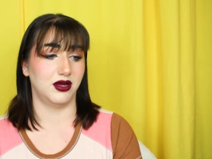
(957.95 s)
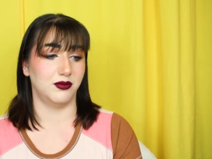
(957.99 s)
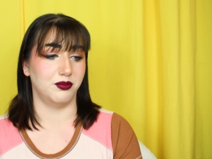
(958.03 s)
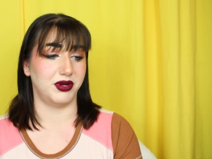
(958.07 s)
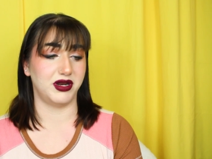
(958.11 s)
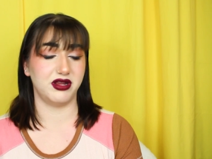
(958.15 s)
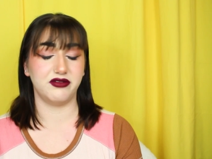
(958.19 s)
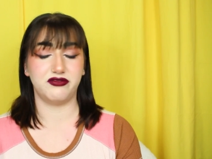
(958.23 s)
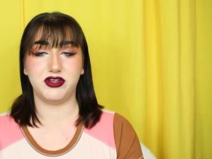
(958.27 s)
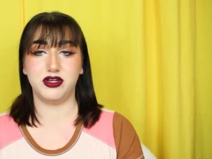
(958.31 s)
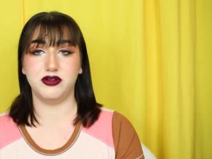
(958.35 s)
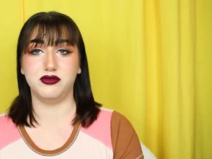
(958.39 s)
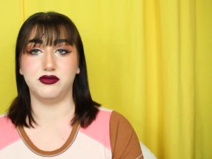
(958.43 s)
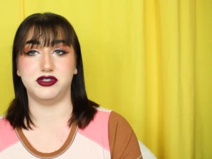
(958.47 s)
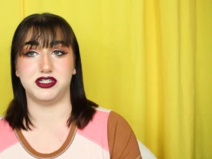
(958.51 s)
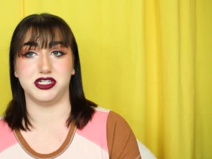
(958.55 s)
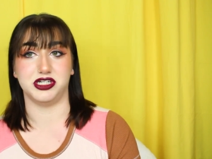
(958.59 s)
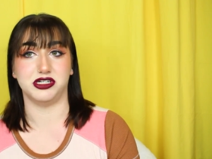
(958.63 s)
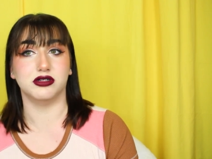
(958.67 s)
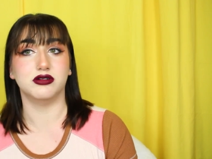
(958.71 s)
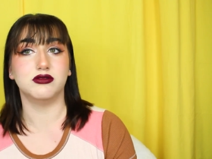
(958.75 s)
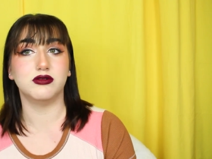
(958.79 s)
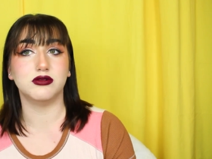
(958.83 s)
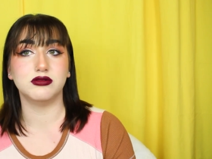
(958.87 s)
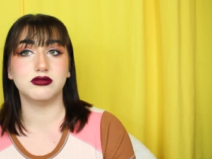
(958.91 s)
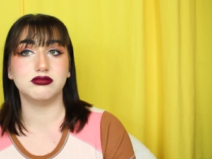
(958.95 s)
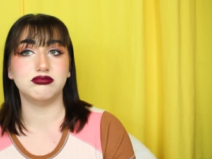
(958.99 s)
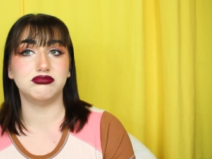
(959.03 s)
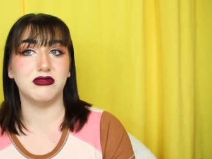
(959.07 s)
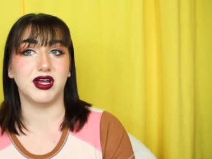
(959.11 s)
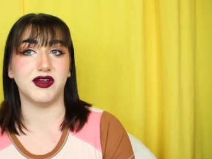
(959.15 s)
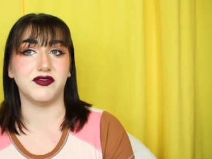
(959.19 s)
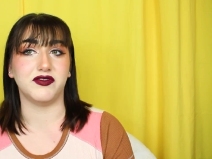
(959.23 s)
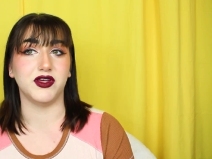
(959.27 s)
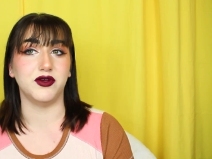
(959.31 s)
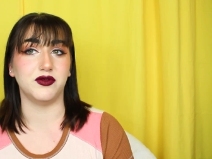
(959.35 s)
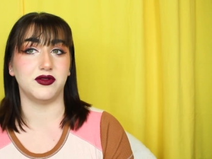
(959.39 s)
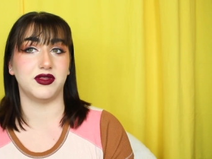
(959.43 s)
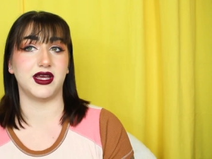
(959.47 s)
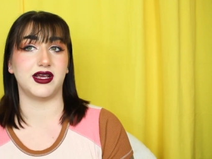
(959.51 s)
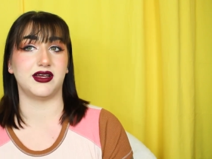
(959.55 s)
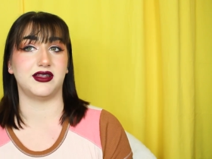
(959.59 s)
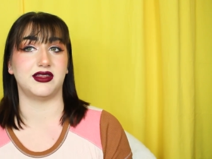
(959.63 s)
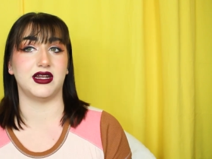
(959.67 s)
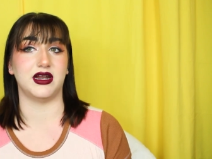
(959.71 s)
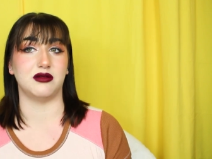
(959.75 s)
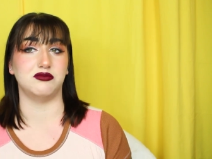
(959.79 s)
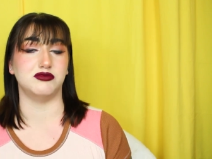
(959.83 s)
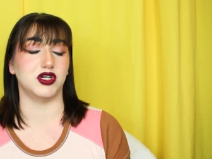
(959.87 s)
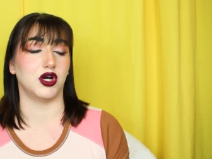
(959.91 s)
but if you do, if you think
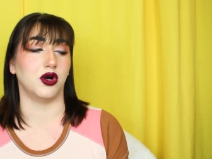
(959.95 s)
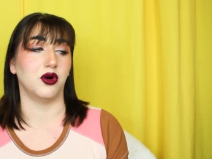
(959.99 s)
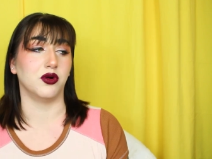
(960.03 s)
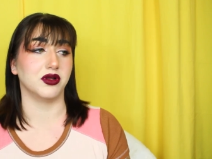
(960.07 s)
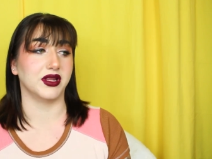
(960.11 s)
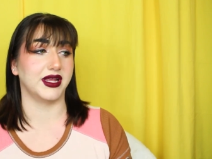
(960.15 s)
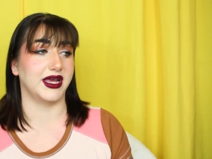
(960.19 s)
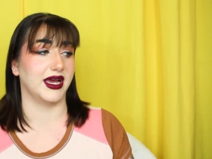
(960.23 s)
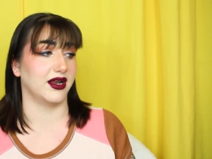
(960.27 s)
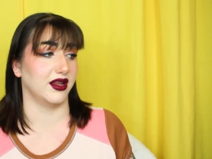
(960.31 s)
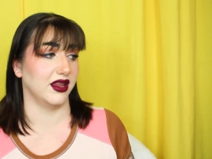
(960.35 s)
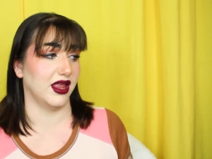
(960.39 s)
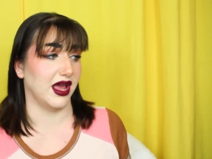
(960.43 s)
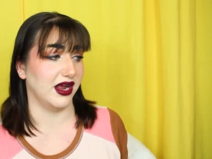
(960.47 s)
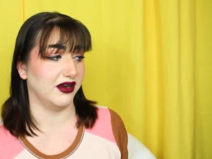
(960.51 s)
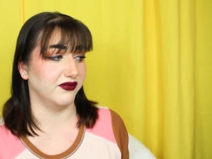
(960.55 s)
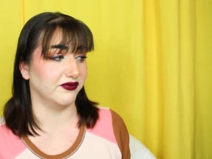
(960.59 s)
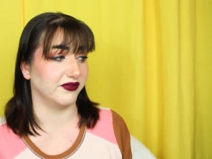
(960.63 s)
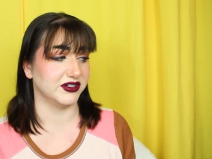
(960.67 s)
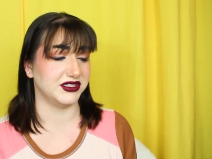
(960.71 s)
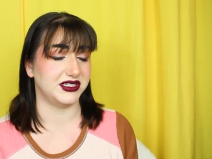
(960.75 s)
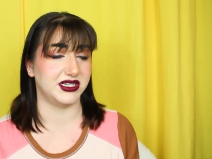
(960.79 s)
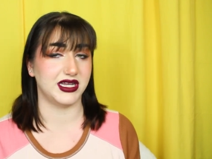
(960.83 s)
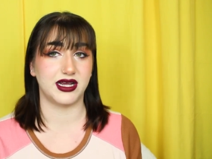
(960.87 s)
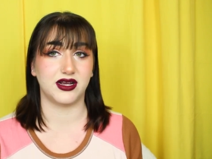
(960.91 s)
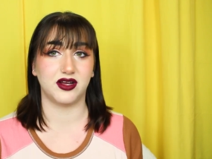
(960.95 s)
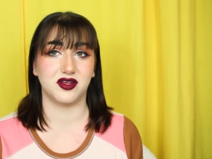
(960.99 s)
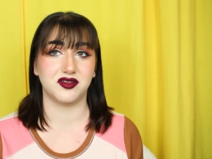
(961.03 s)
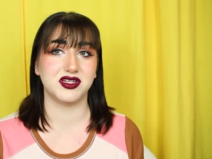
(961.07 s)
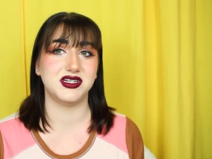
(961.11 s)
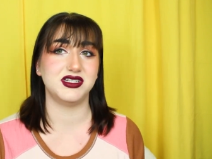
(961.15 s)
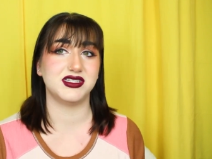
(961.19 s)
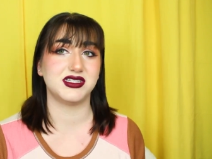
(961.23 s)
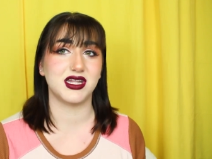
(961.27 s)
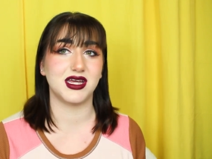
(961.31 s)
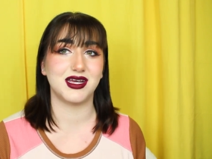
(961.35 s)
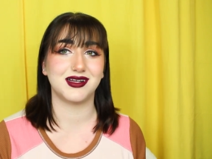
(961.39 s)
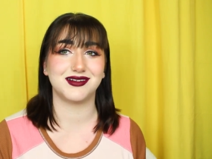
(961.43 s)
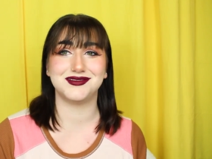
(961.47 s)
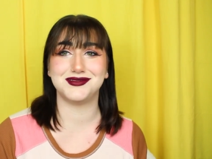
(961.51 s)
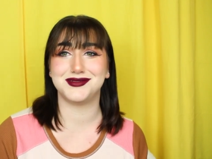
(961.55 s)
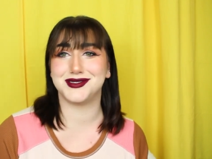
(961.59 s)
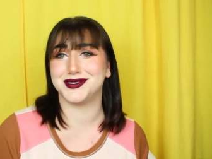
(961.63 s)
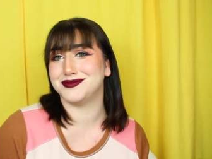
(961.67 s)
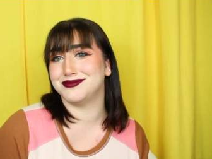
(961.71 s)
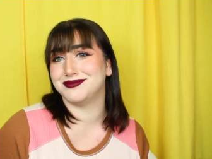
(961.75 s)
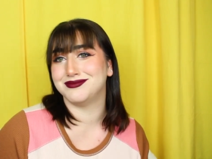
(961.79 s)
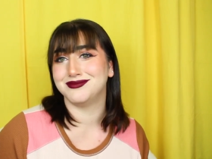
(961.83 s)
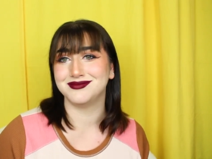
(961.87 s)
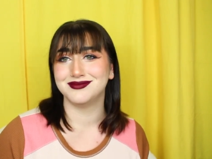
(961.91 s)
that I'm totally out of line for saying all these
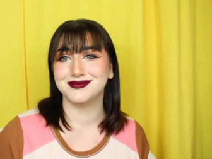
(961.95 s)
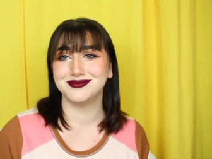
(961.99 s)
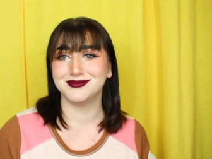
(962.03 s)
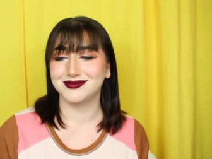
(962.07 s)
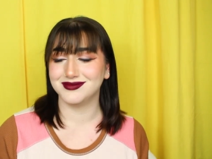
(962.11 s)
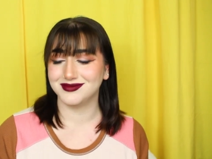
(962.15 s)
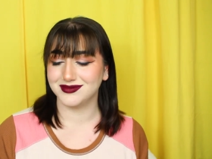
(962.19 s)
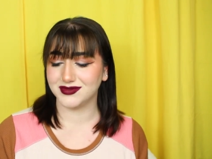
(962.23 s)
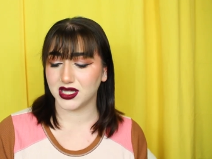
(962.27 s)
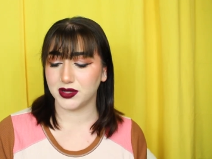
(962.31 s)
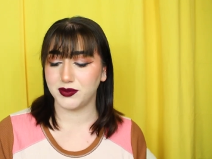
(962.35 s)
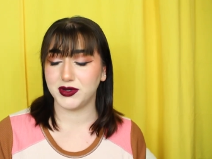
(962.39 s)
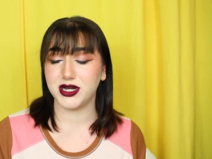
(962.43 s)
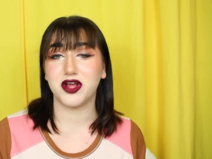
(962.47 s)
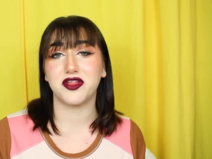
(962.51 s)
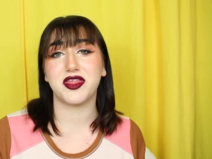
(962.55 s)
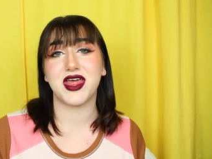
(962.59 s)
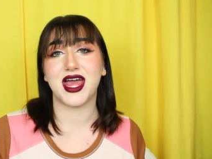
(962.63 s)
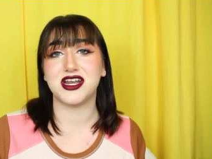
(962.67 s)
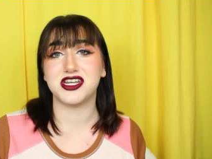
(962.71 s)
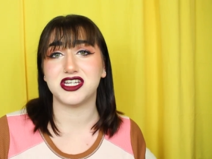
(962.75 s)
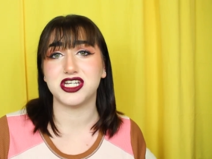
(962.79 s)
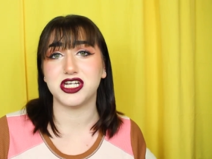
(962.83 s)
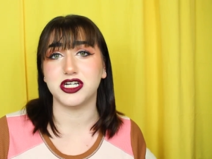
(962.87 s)
things, let me know that